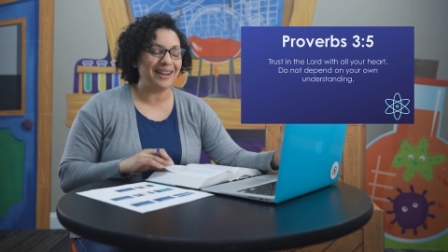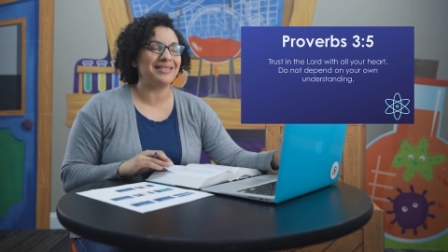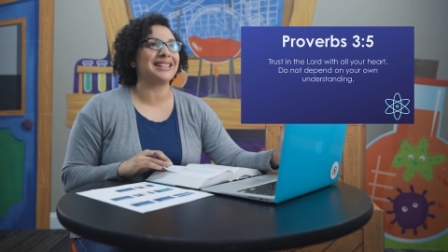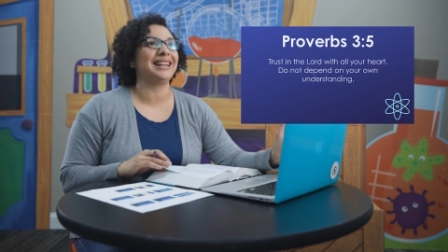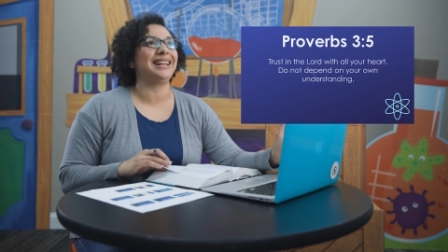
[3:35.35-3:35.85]
And I
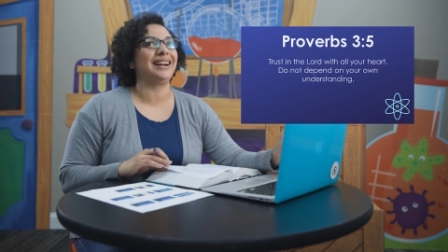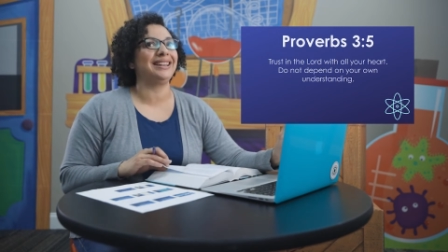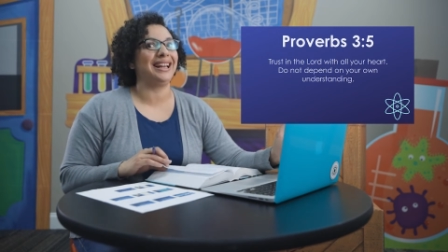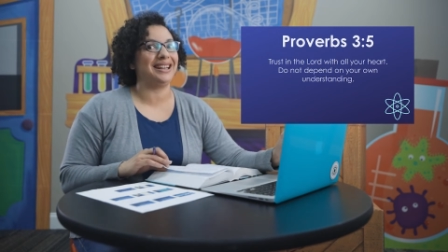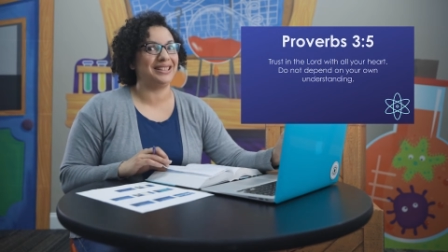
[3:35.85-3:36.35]
was like,
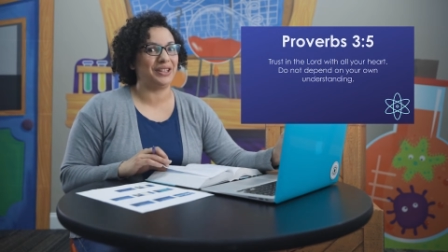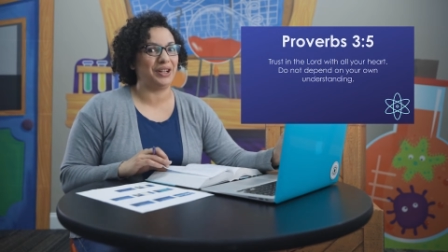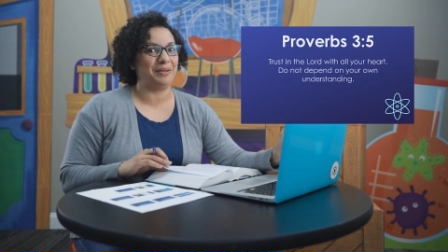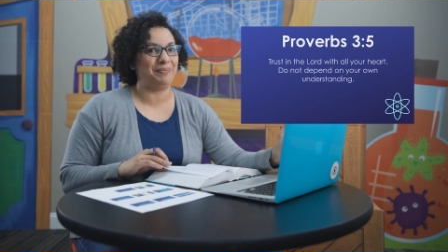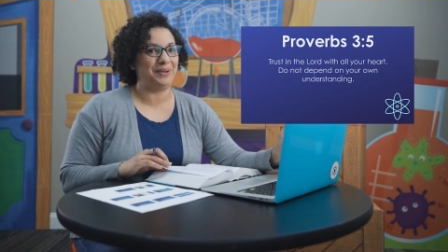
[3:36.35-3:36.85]
God, that is
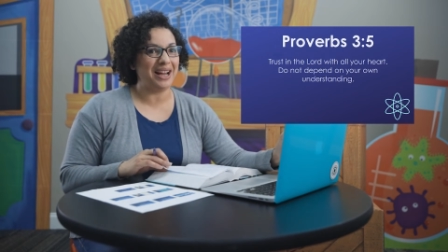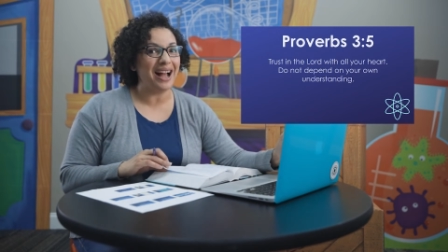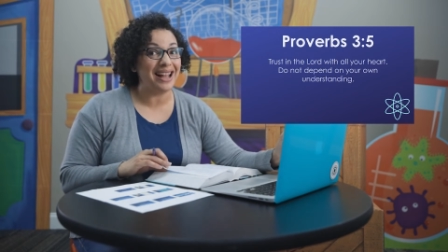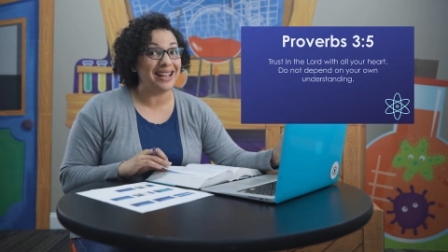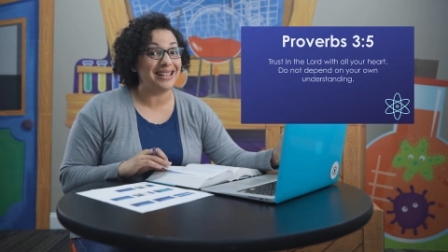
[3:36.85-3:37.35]
good
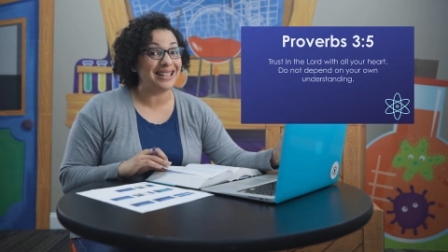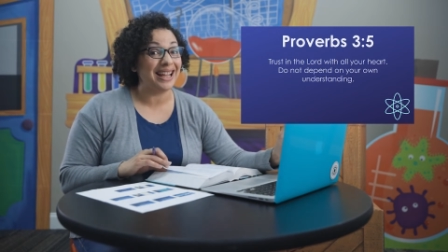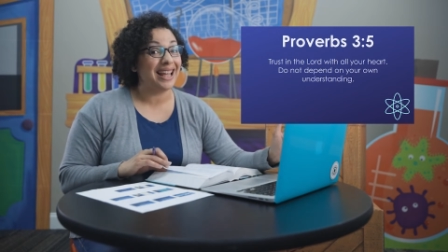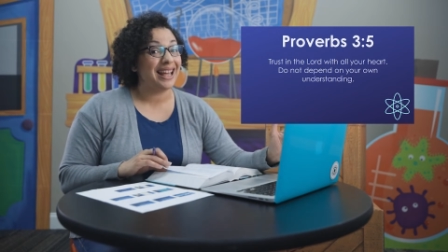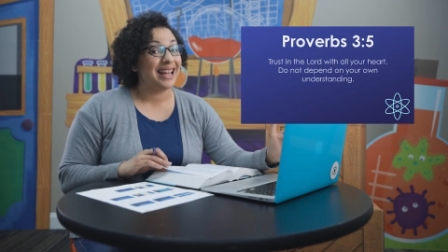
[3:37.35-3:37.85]
because
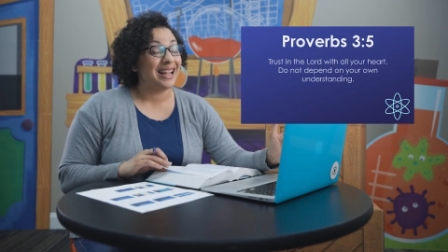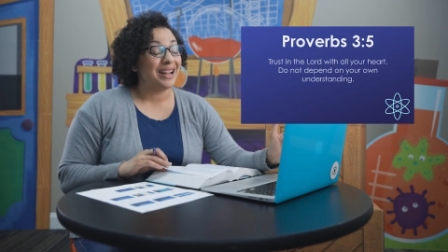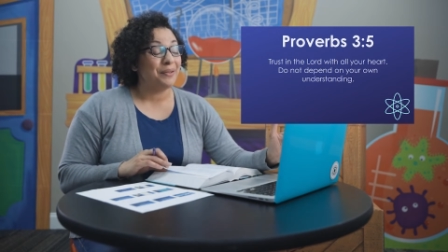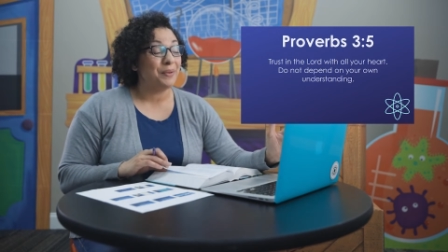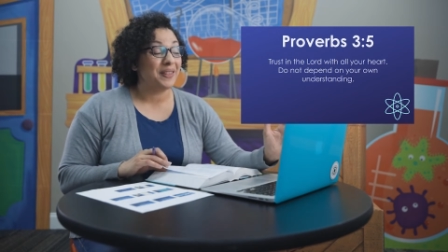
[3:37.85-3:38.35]

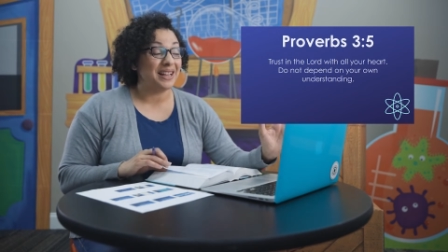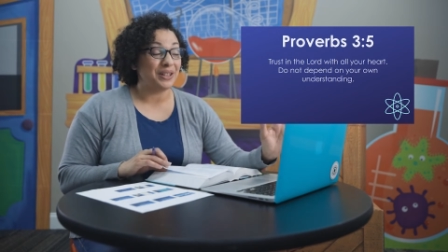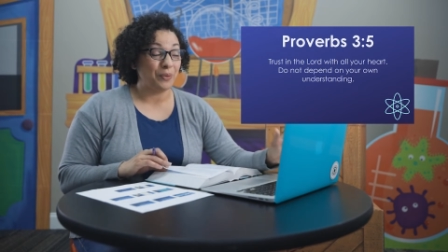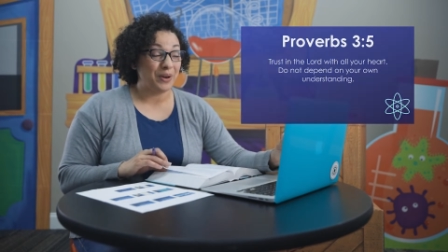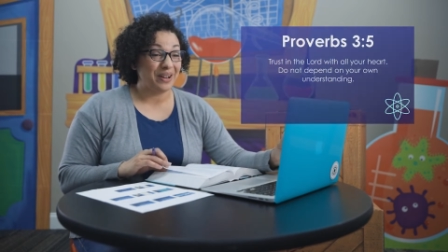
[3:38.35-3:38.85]
when
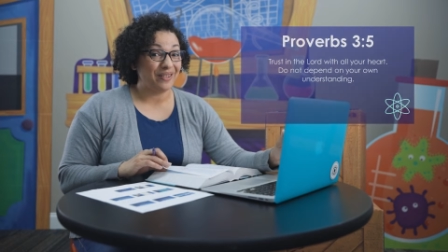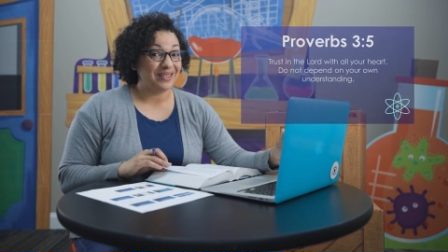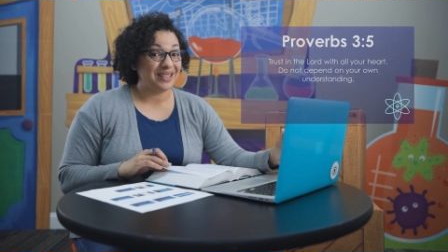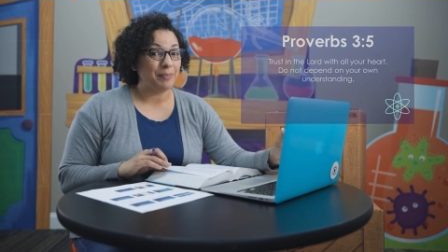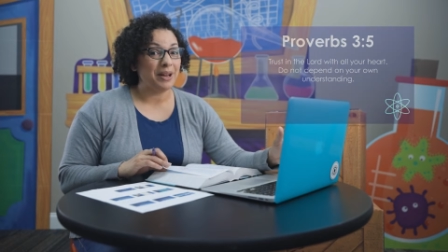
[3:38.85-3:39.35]
things are
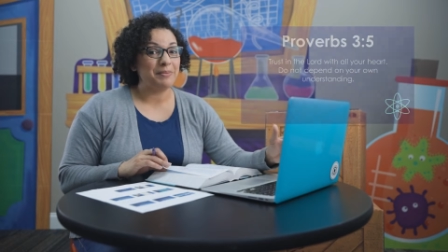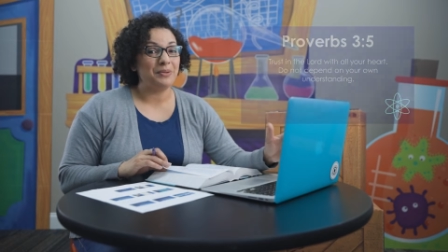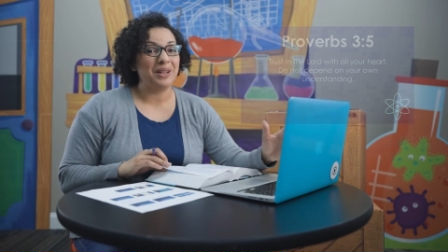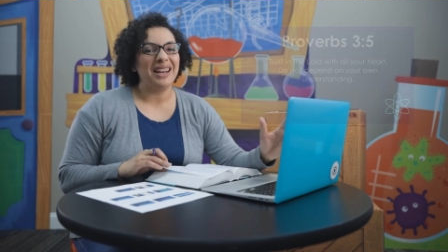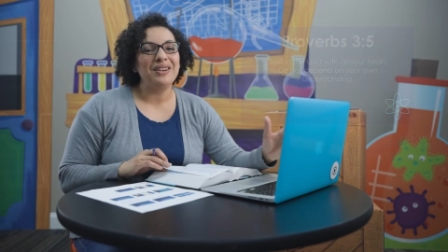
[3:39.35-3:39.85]
weird, sometimes
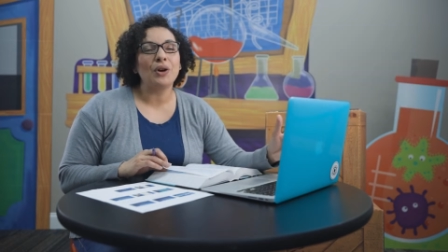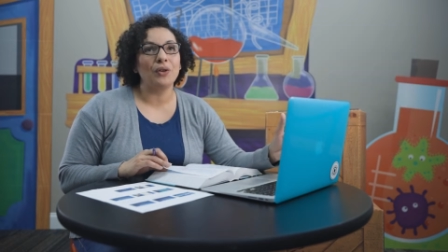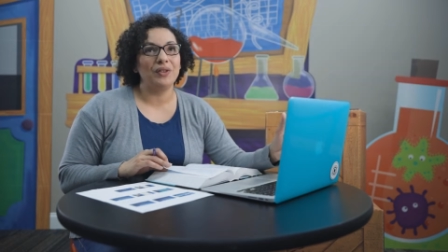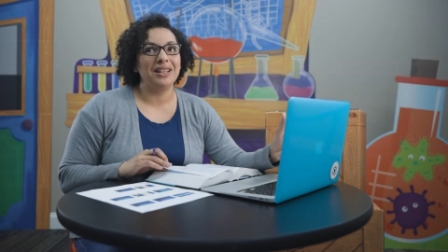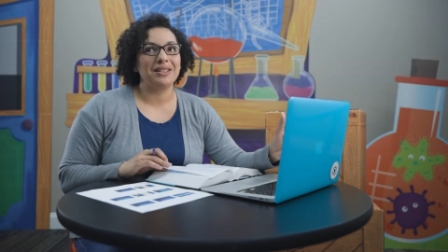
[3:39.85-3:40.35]
we get
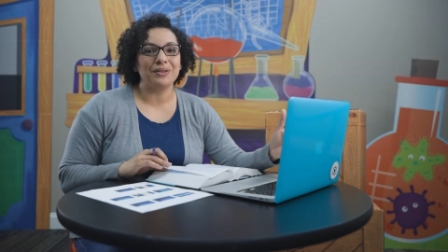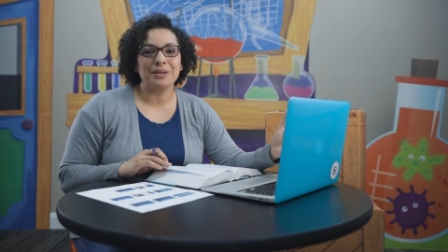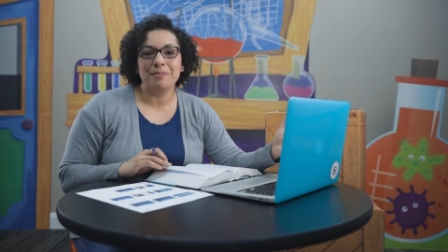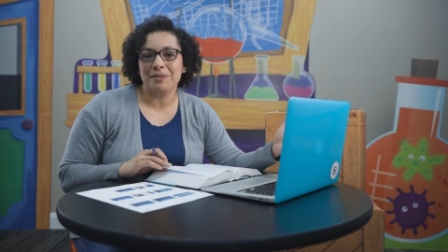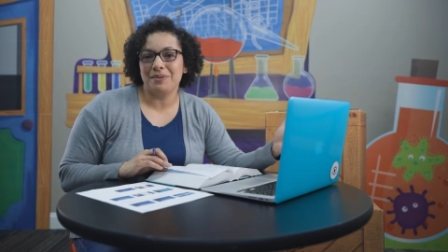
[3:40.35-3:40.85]
nervous or
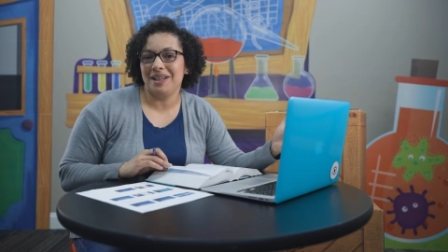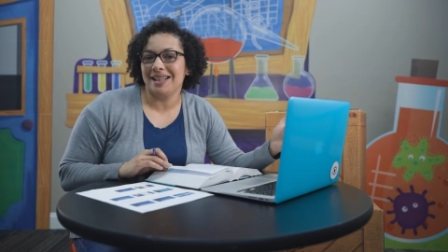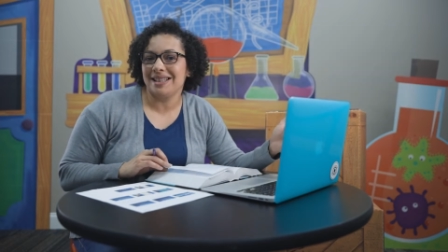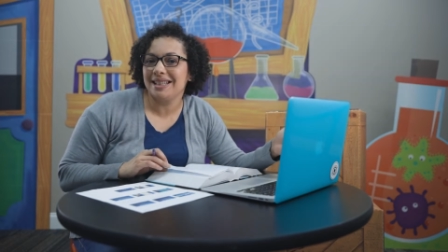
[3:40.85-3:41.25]
sometimes we get